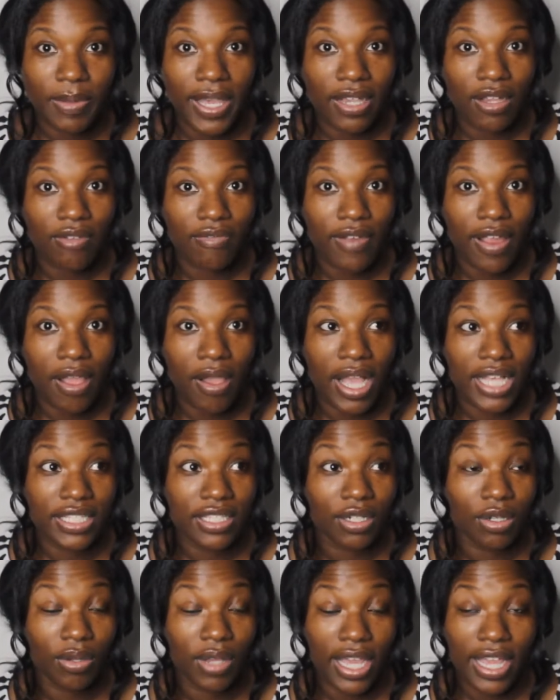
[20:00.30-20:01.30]
back around. I
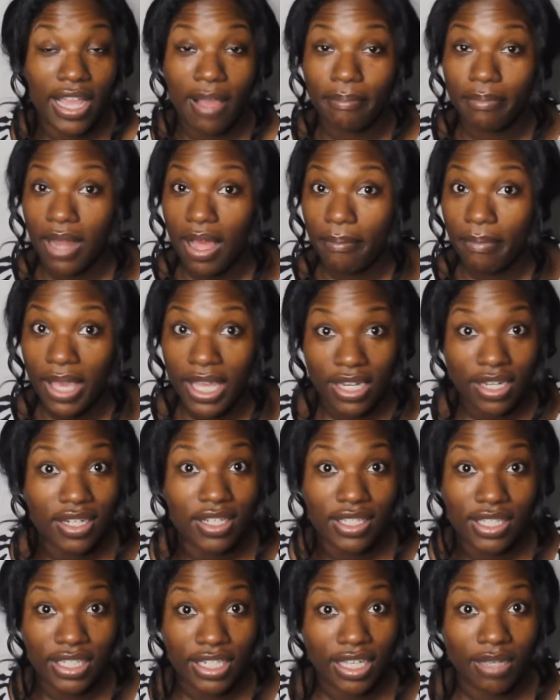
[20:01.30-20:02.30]
said, okay, I'm headed
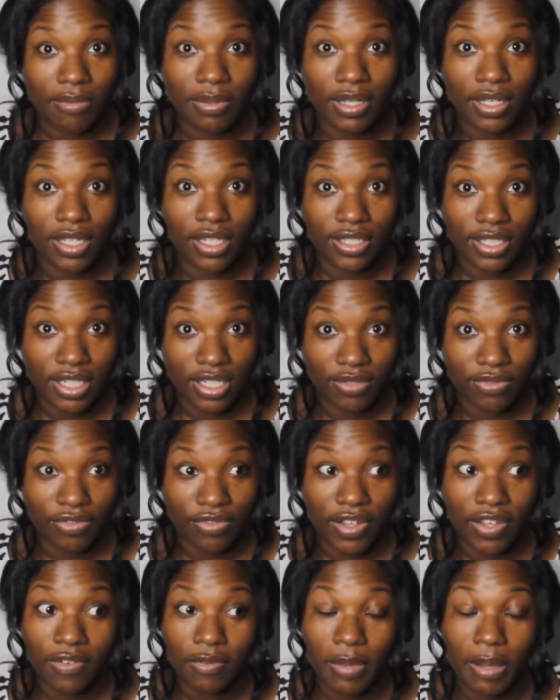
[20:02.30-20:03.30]
into labor and
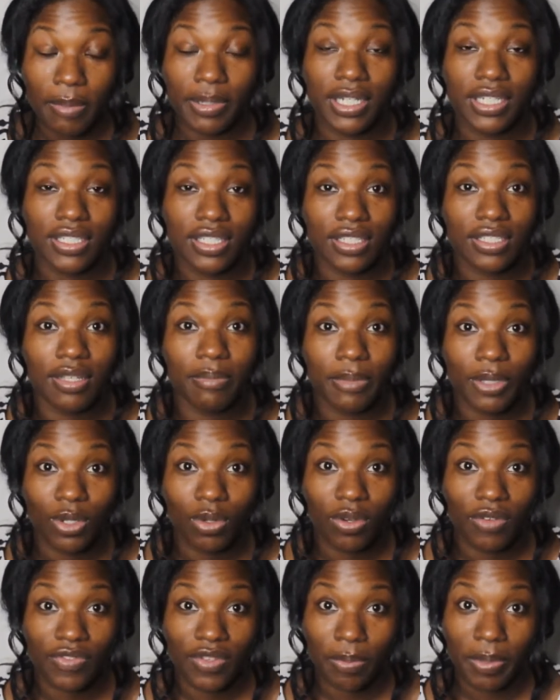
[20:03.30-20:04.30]
delivery. Remember, this is the
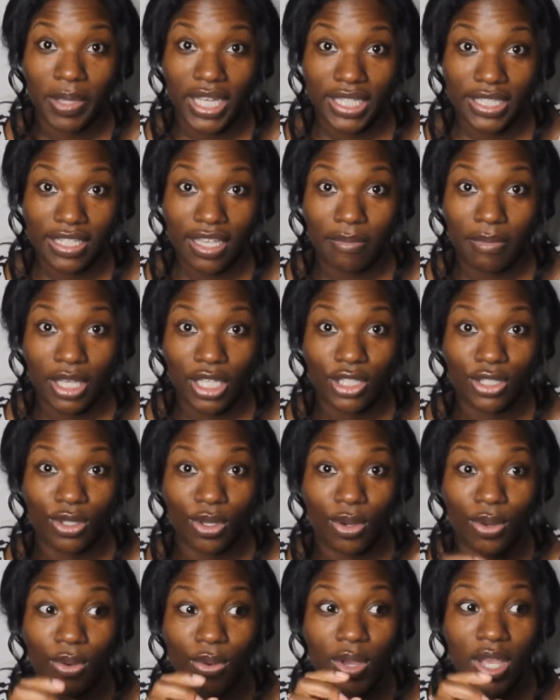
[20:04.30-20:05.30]
middle of the pandemic,
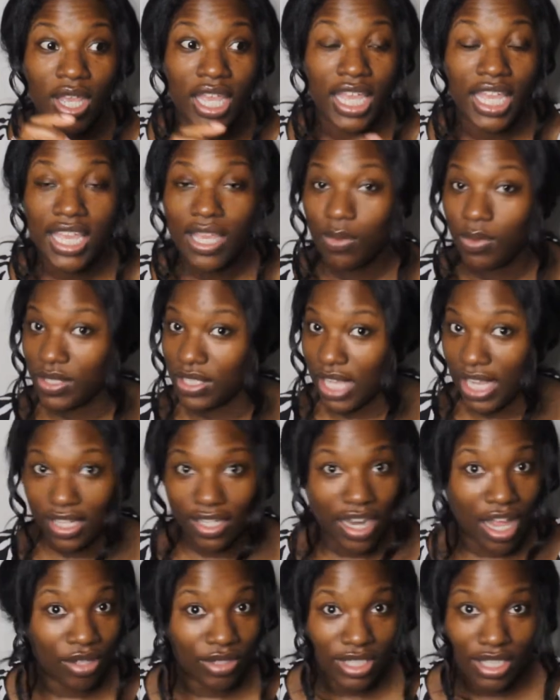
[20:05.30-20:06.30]
so he was not
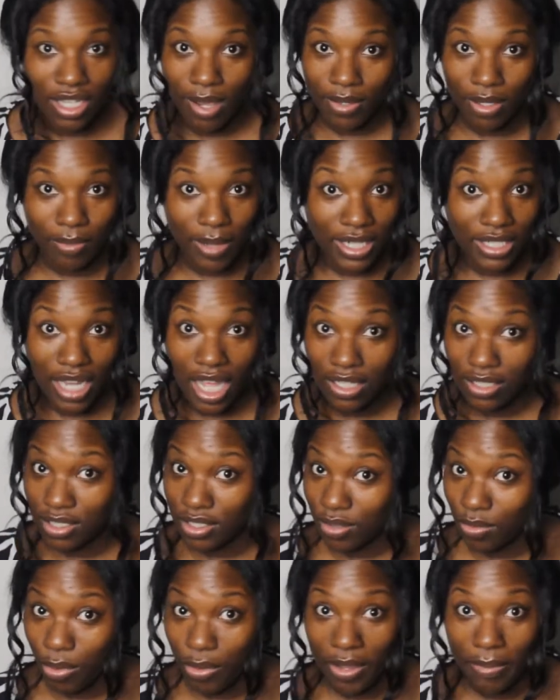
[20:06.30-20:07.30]
allowed to come to my
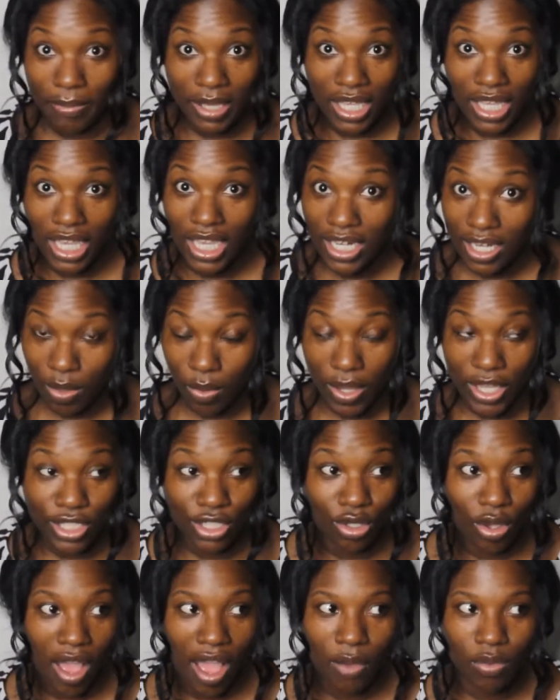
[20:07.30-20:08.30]
doctor's appointment anyway.
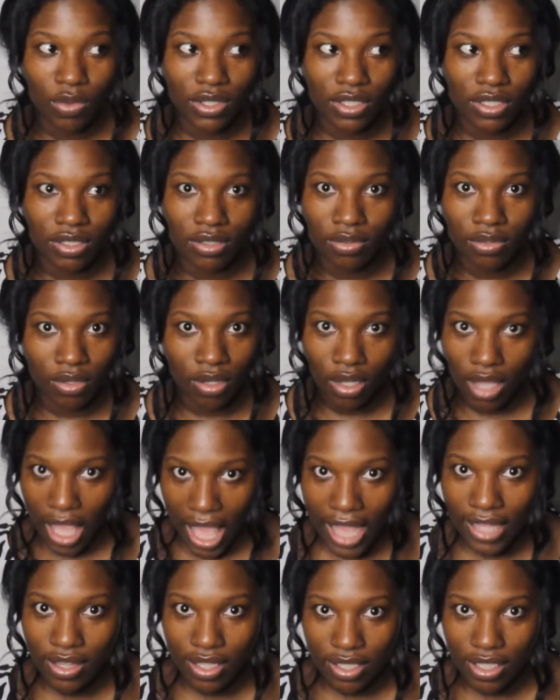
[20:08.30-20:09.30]
So I was
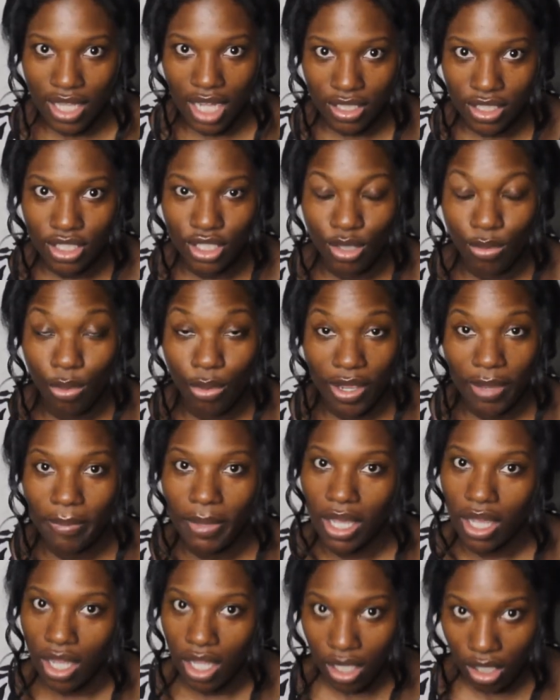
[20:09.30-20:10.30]
at the doctor's
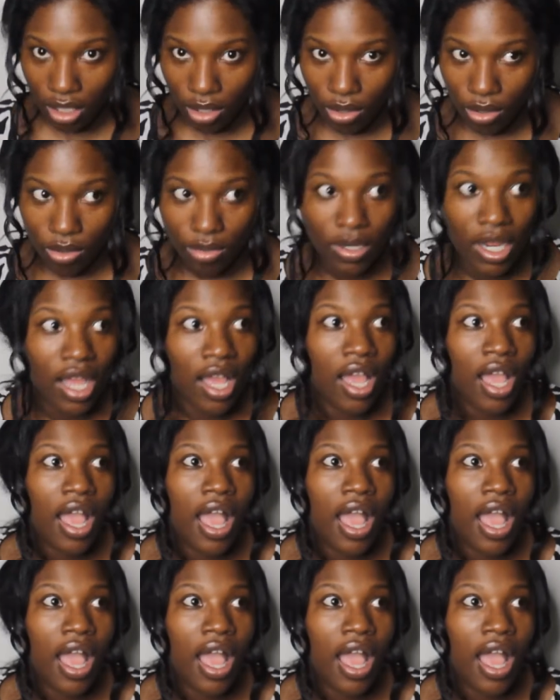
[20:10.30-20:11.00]
appointment alone,